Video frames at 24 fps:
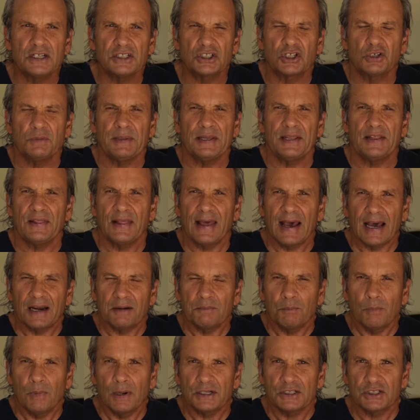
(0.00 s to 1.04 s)
is going to be that
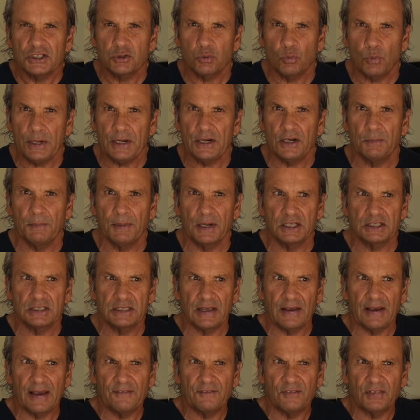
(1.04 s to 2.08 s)
much sweeter, because
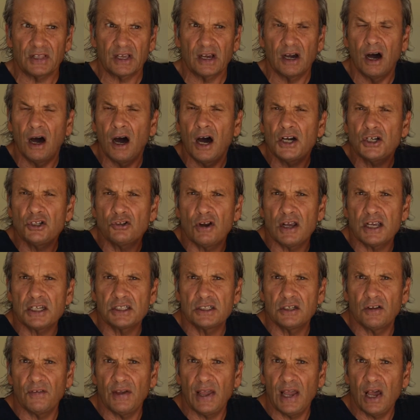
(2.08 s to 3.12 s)
I have the
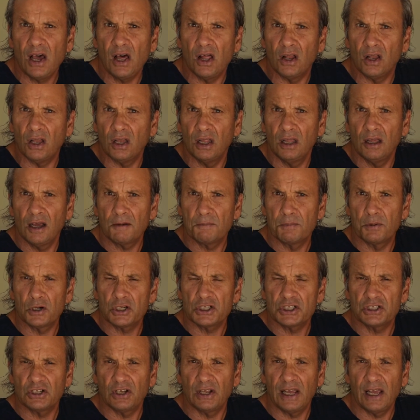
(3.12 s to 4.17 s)
contrast of hell, a
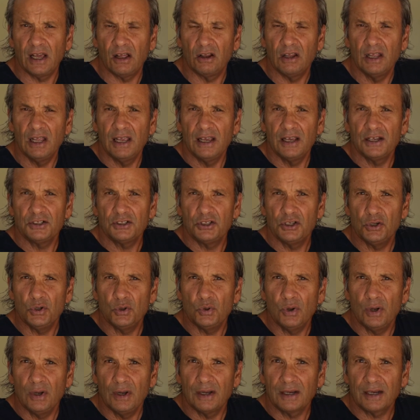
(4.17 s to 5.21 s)
personal hell,
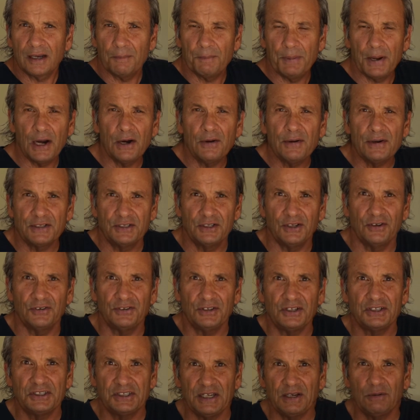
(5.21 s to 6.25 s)
to compare it to.
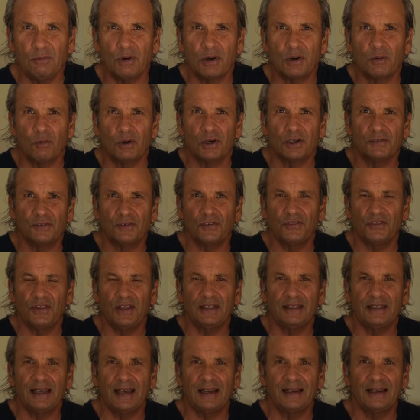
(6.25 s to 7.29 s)
Do you see what a wonderful
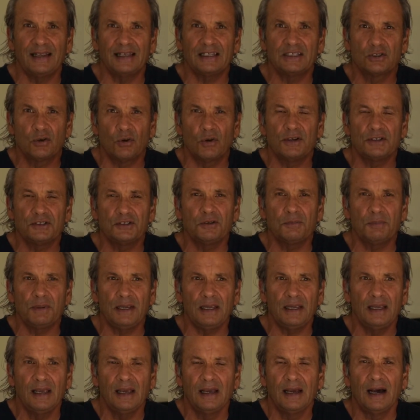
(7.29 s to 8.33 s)
thing that is going to
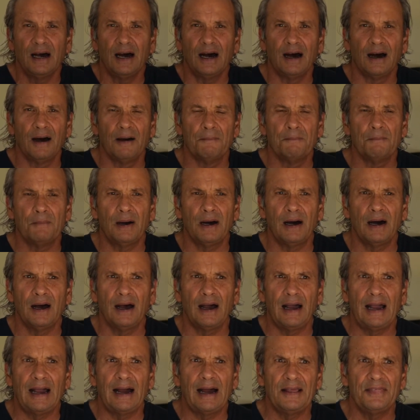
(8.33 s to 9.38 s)
be?
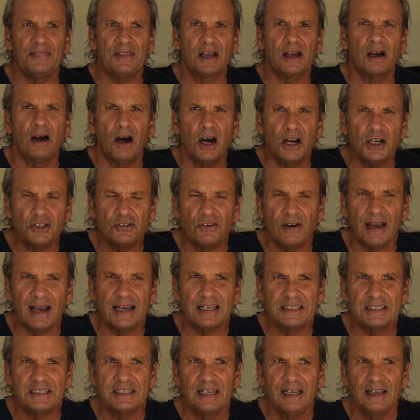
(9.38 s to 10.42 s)
The
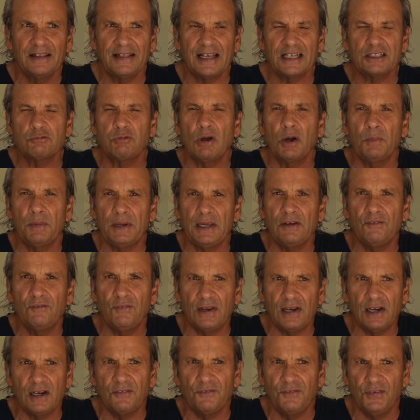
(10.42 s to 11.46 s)
contrast, that's why we
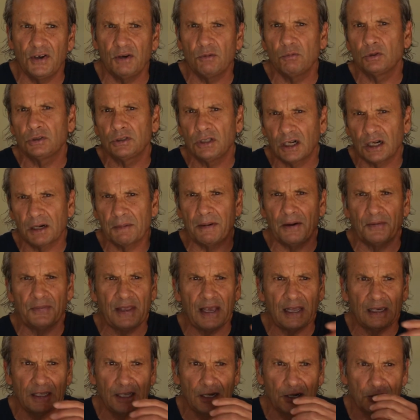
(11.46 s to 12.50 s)
invented fear, we'll talk about
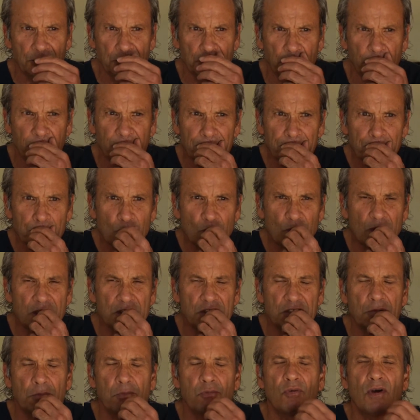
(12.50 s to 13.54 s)
that later too,
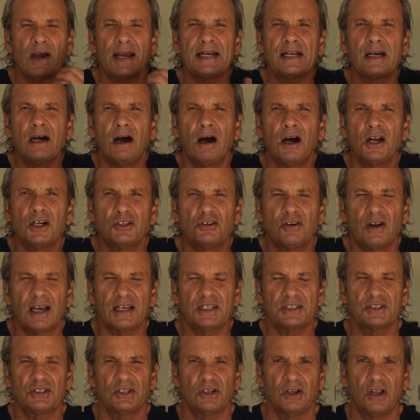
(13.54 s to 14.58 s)
is to provide
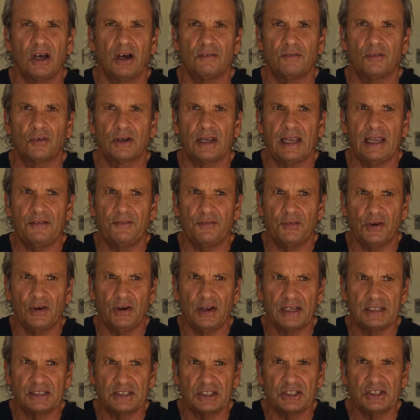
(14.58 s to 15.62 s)
contrast to love, okay? If you
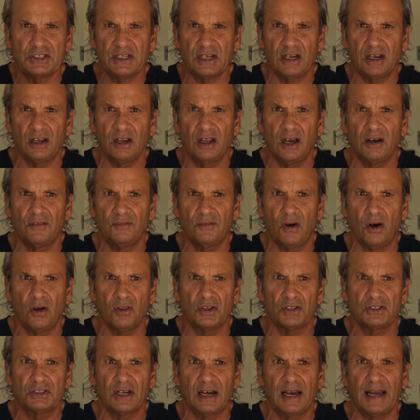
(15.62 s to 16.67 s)
exist in a love all
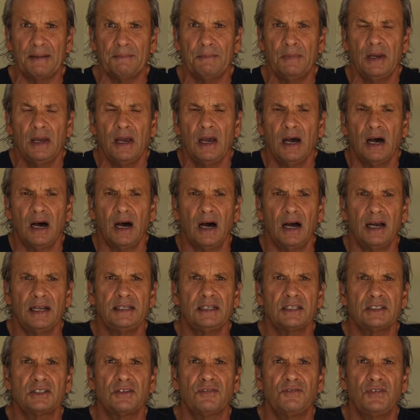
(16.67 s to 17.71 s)
the time, it
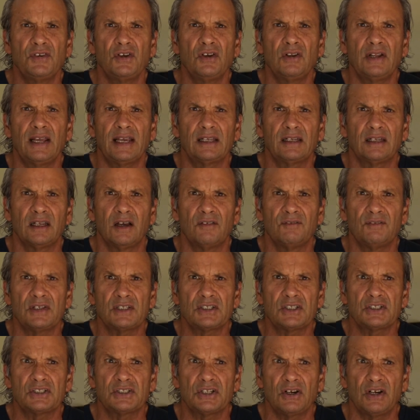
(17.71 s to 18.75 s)
doesn't feel like love
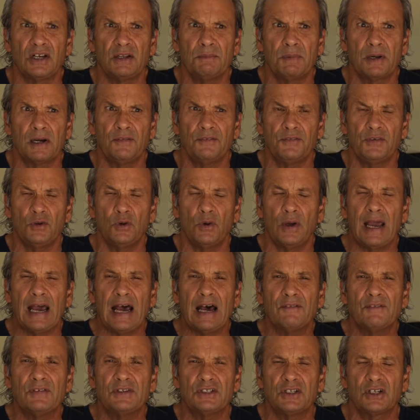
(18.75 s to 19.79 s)
necessarily, but if you
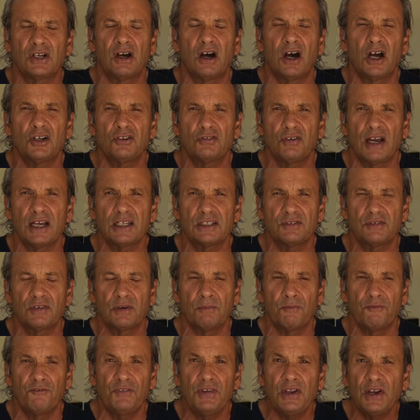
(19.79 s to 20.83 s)
have it to contrast
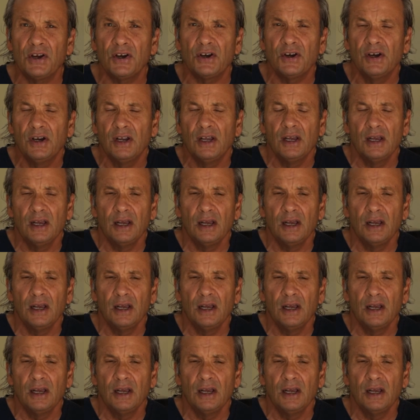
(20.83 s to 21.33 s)
from fear,